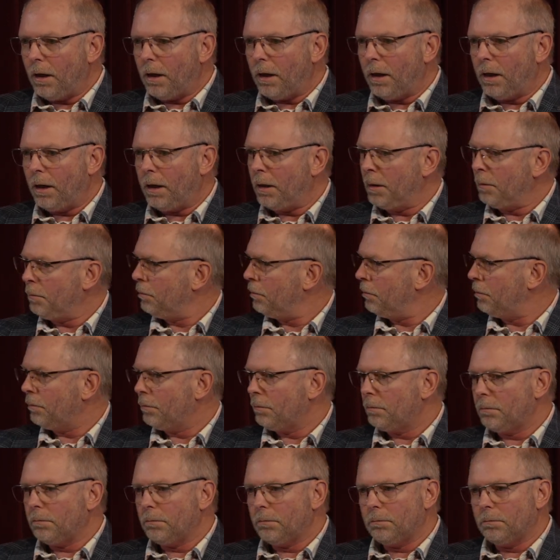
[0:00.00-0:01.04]
Um,
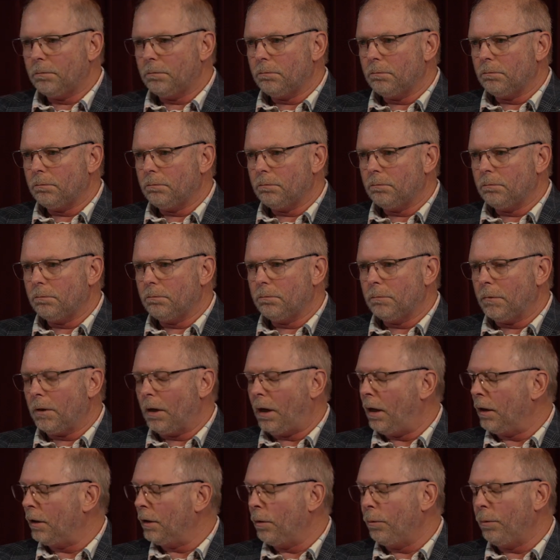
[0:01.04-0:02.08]

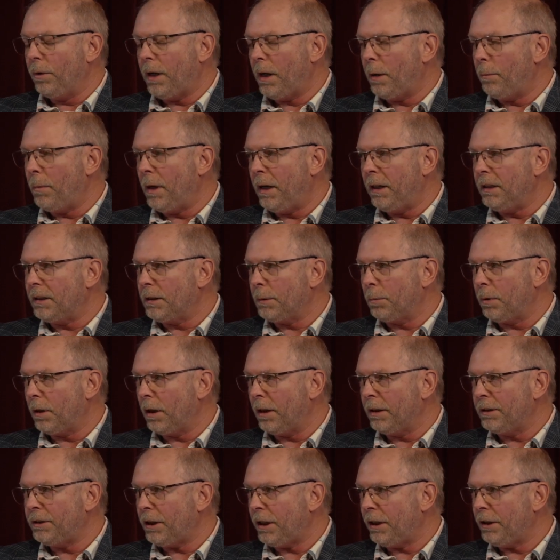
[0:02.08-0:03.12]
although we had many
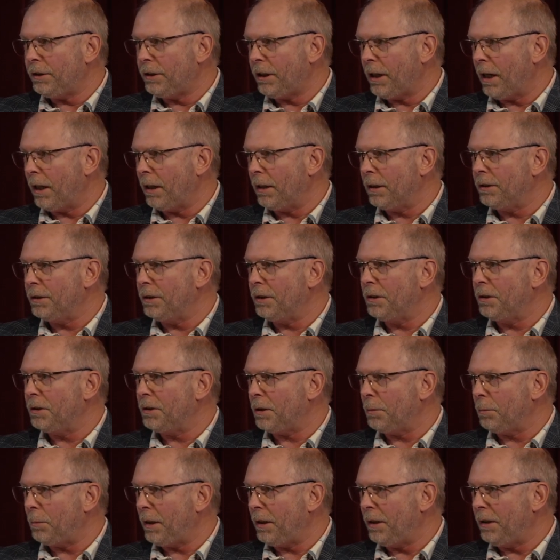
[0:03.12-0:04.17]
supply chain challenges
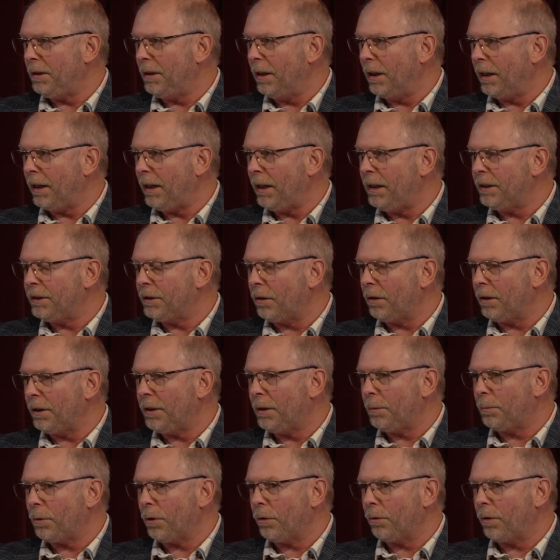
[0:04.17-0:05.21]
and many delays early in
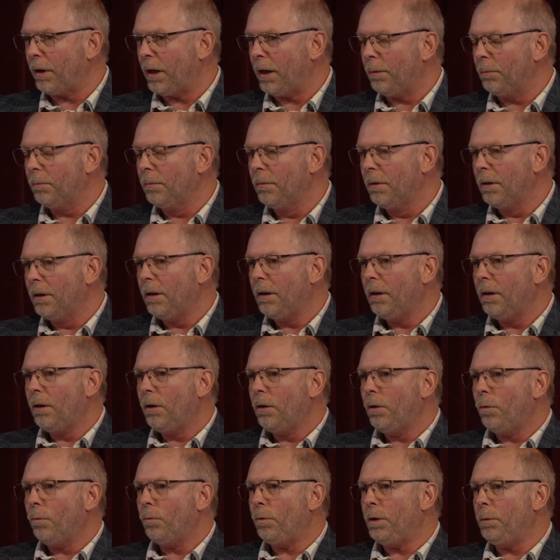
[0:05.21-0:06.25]
the program,
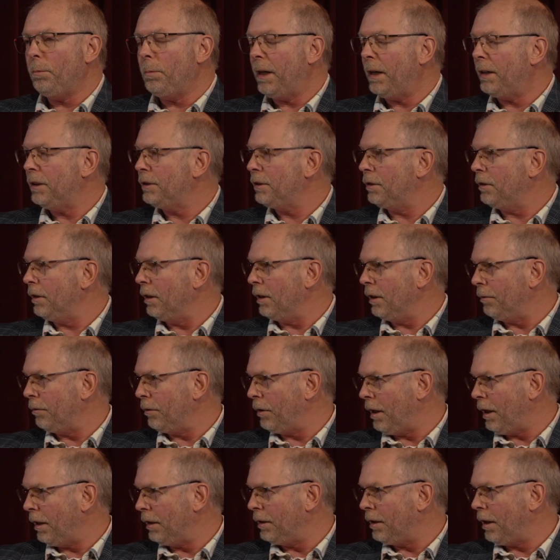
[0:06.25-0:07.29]
we managed to
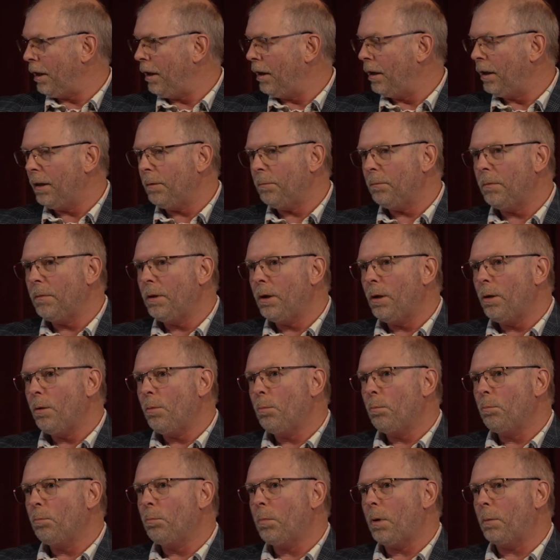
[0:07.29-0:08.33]
deliver on time.
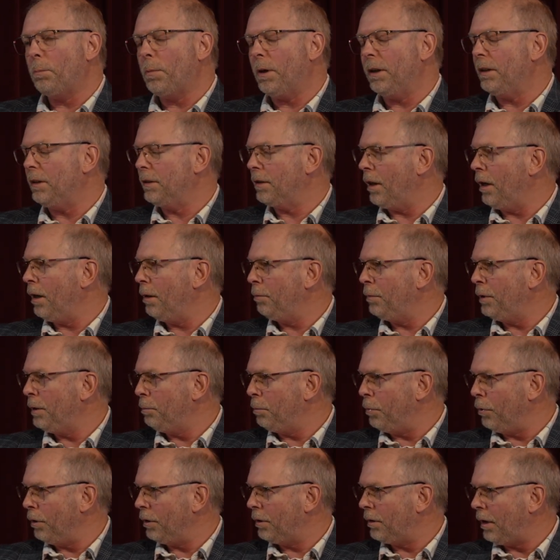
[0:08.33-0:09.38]
But by the time we
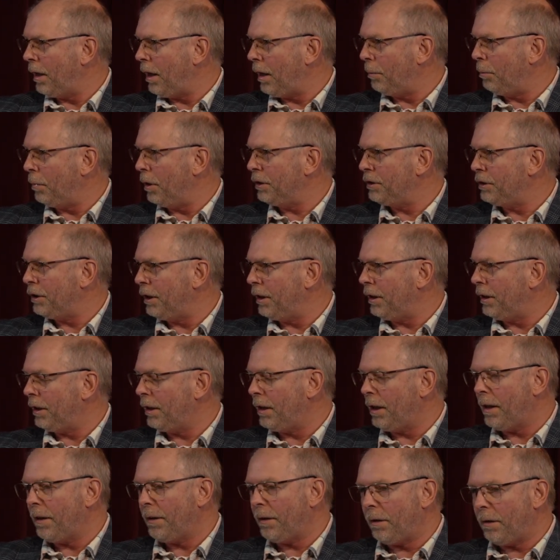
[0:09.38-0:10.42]
put our budgeting
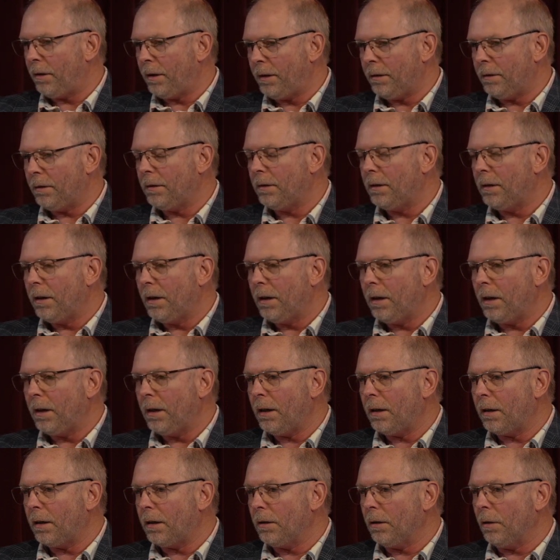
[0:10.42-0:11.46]
together and
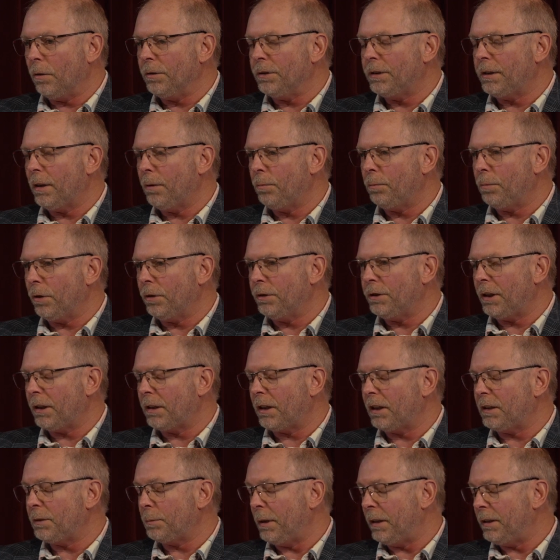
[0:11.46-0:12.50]
uh, closed out project
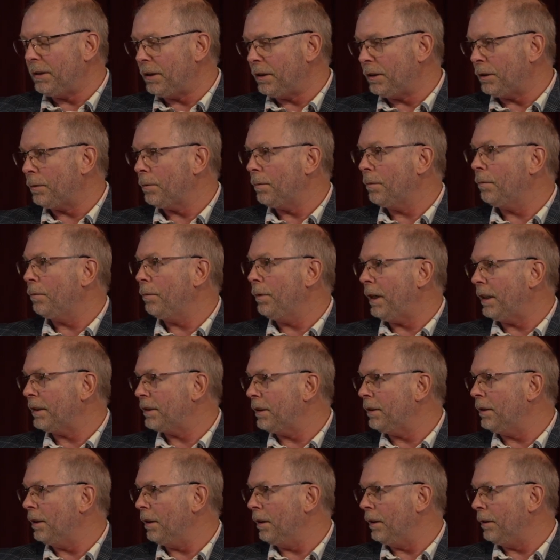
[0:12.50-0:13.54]
expenses, we
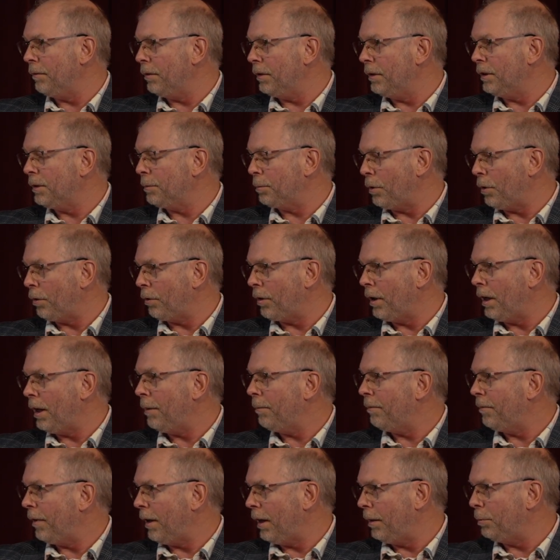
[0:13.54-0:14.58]
actually delivered this program
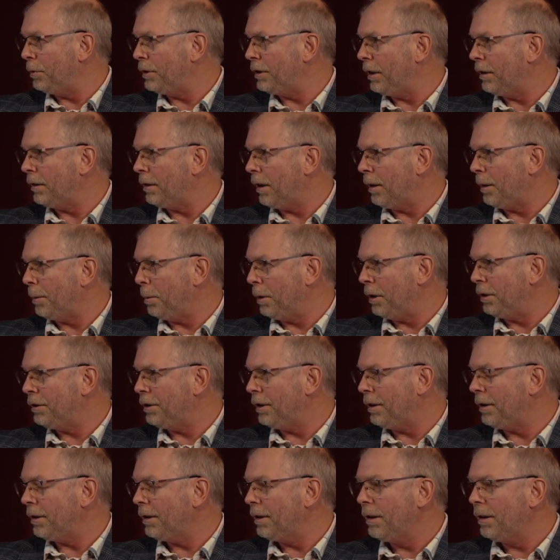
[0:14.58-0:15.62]
5% under budget.